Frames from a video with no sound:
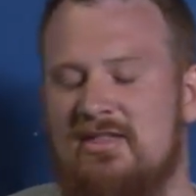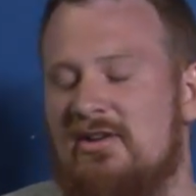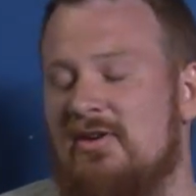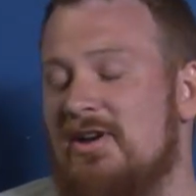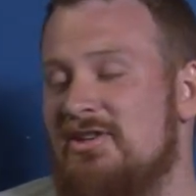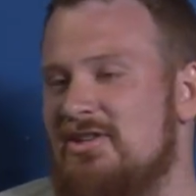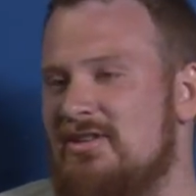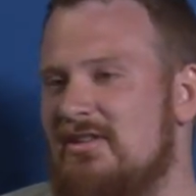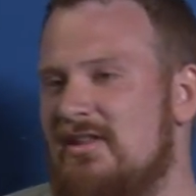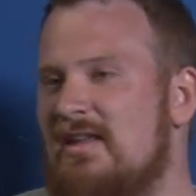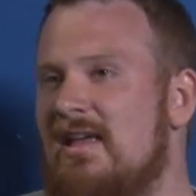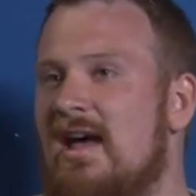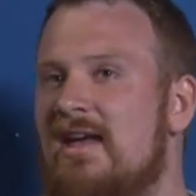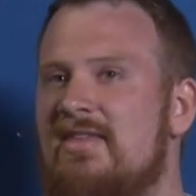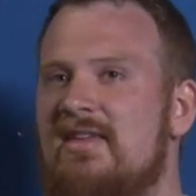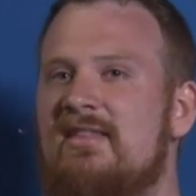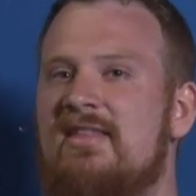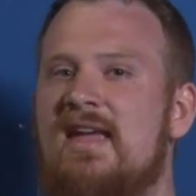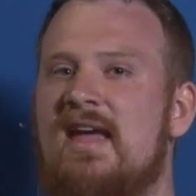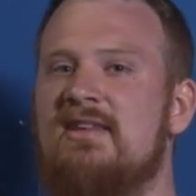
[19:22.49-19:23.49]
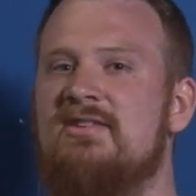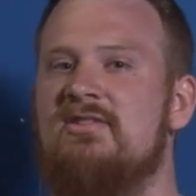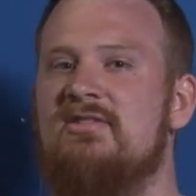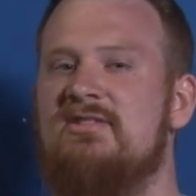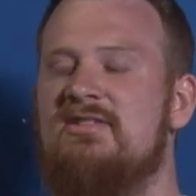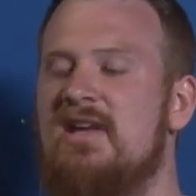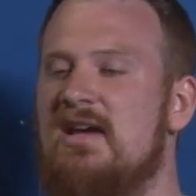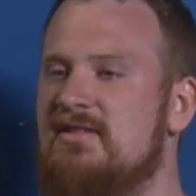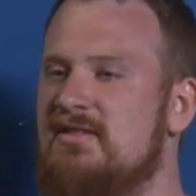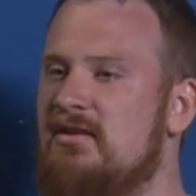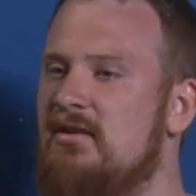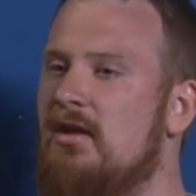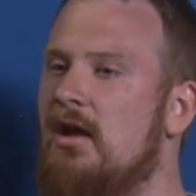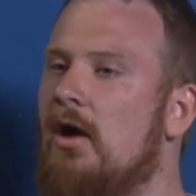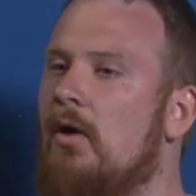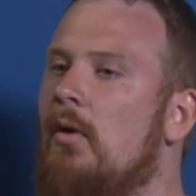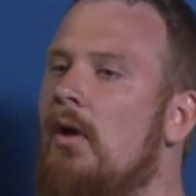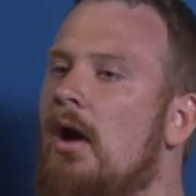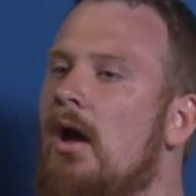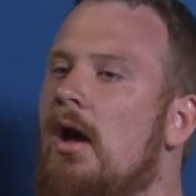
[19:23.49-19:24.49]
the question, I think the answer is yes and
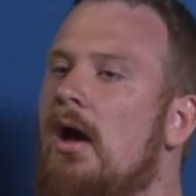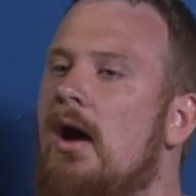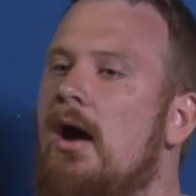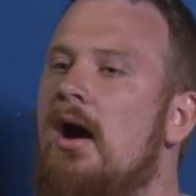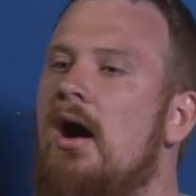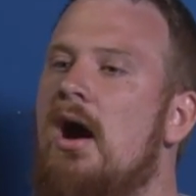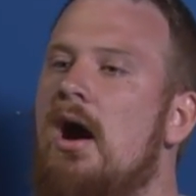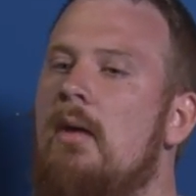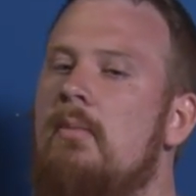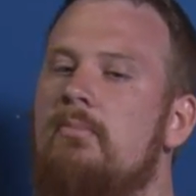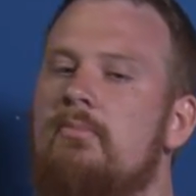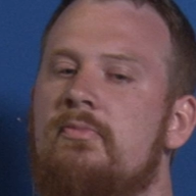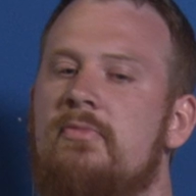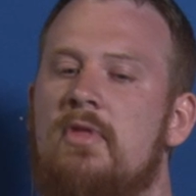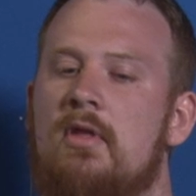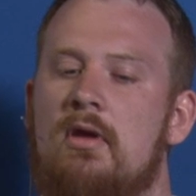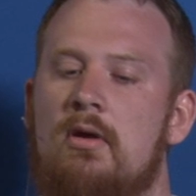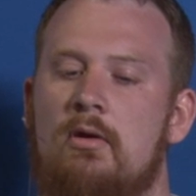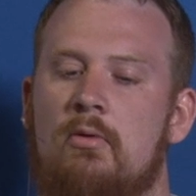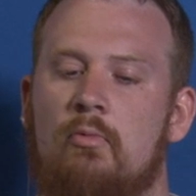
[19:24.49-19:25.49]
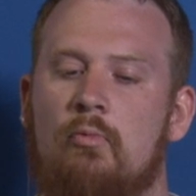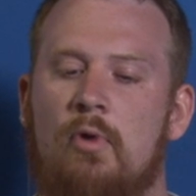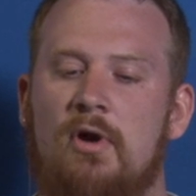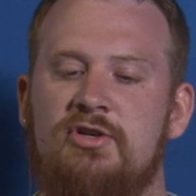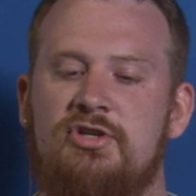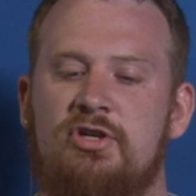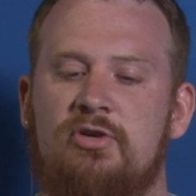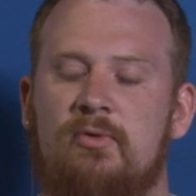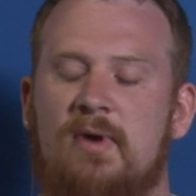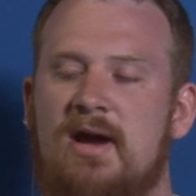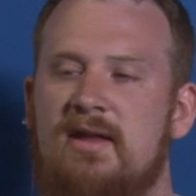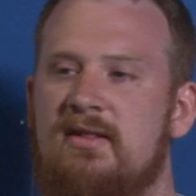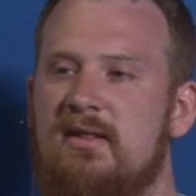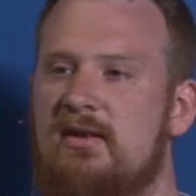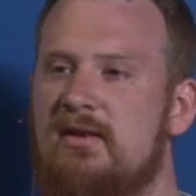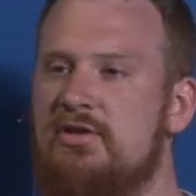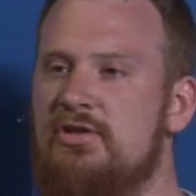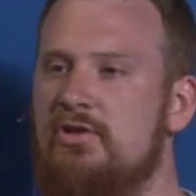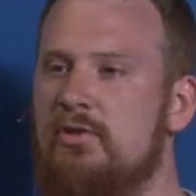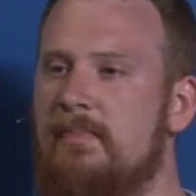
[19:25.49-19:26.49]
no. Um, once you write the
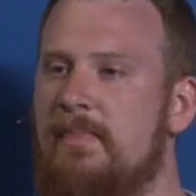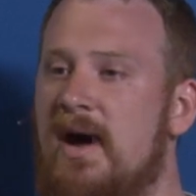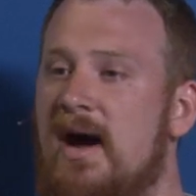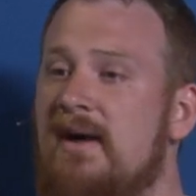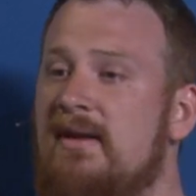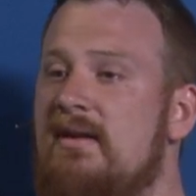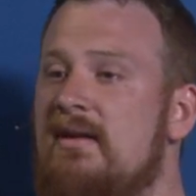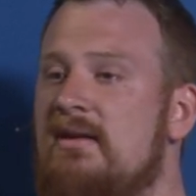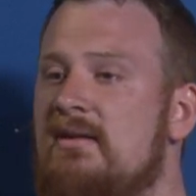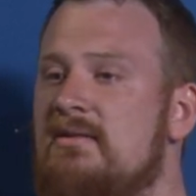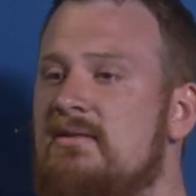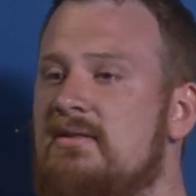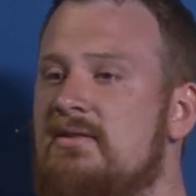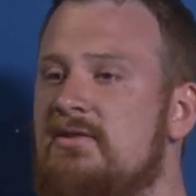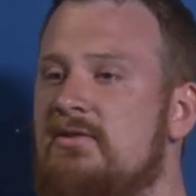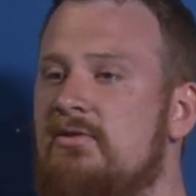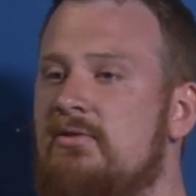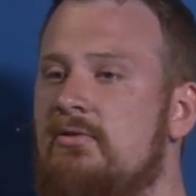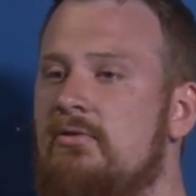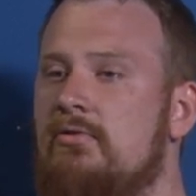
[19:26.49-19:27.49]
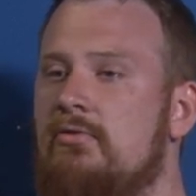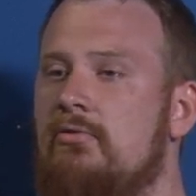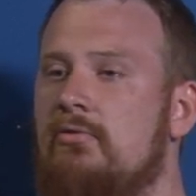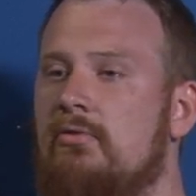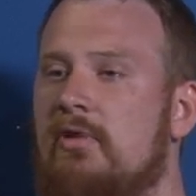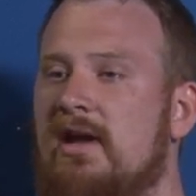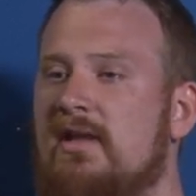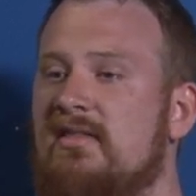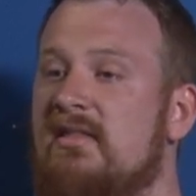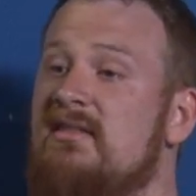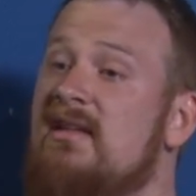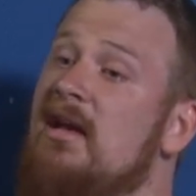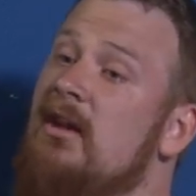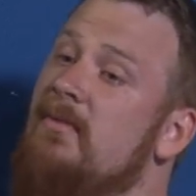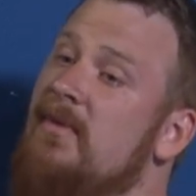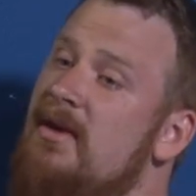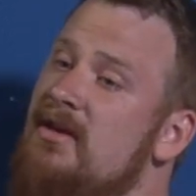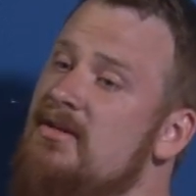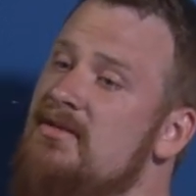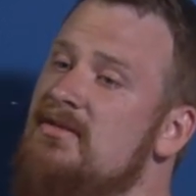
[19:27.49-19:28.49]
initial bindings to like the
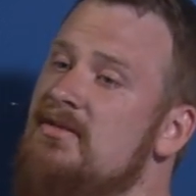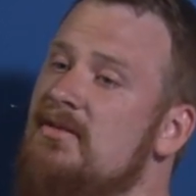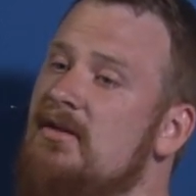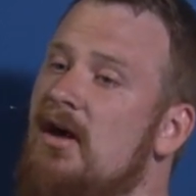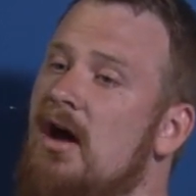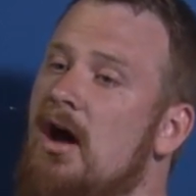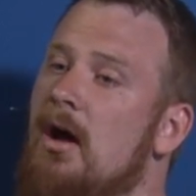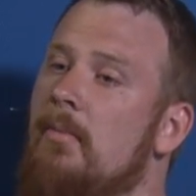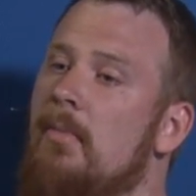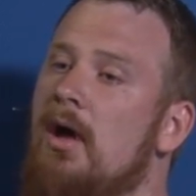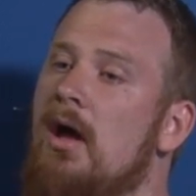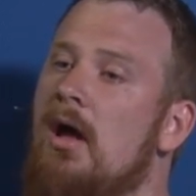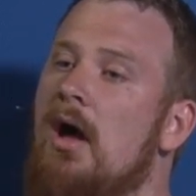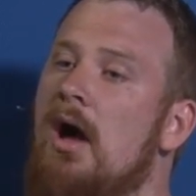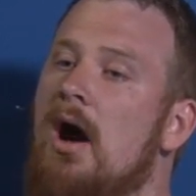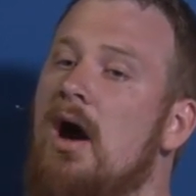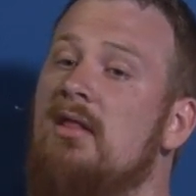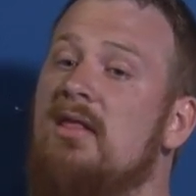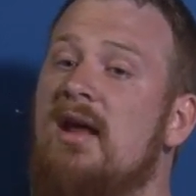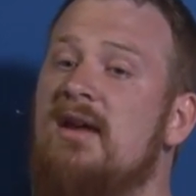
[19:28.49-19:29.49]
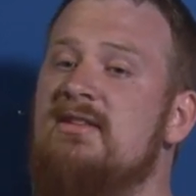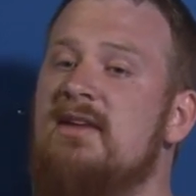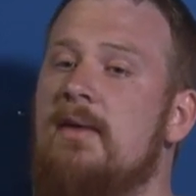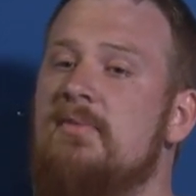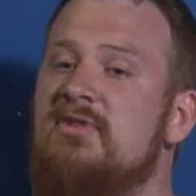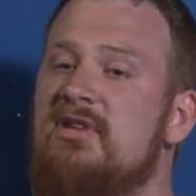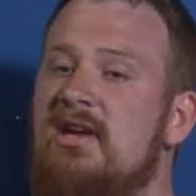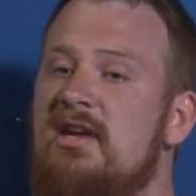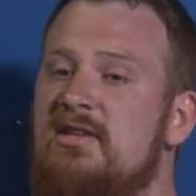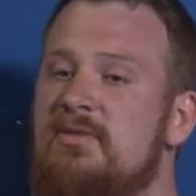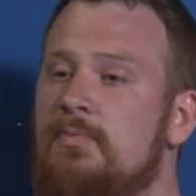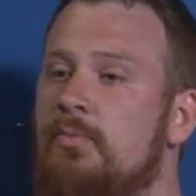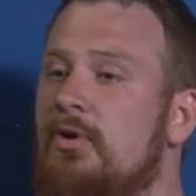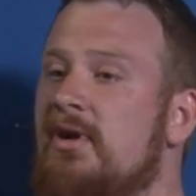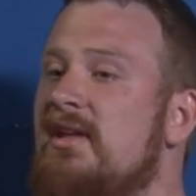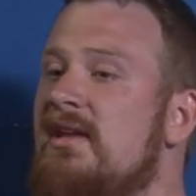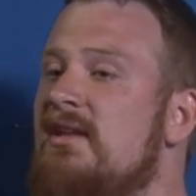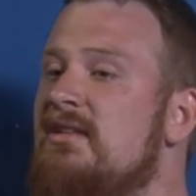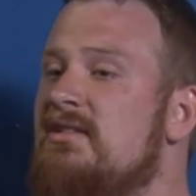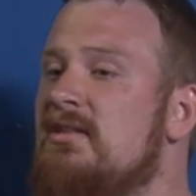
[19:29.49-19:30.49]
database, um, a lot of times it's
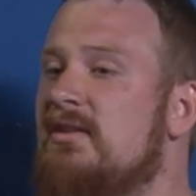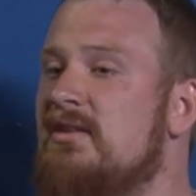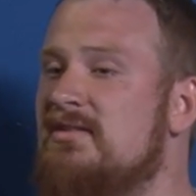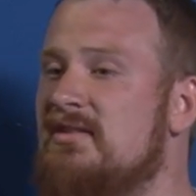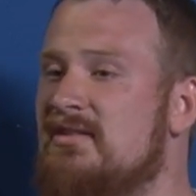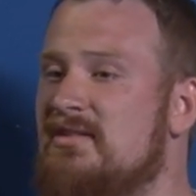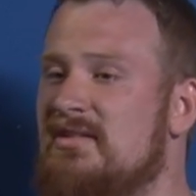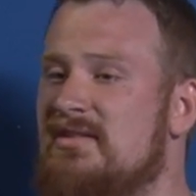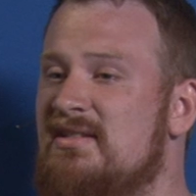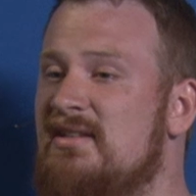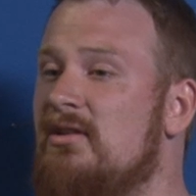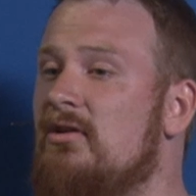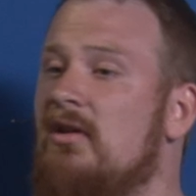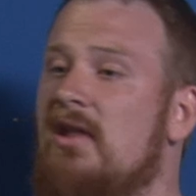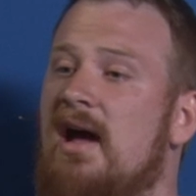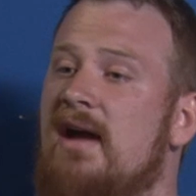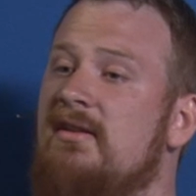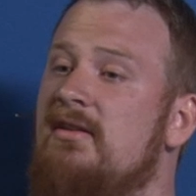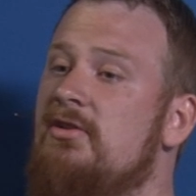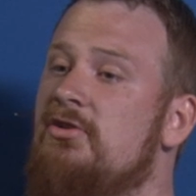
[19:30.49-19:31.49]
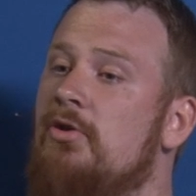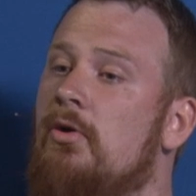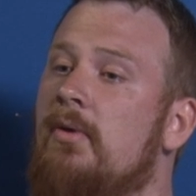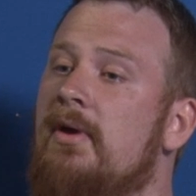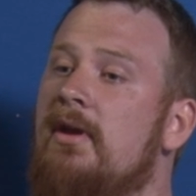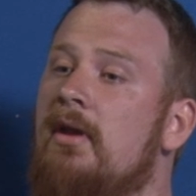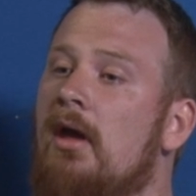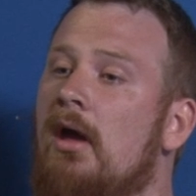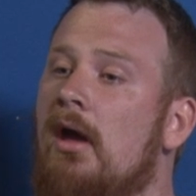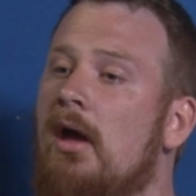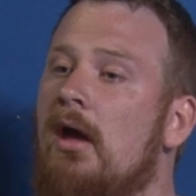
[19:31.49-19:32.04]
pretty easy because it's a single ID join.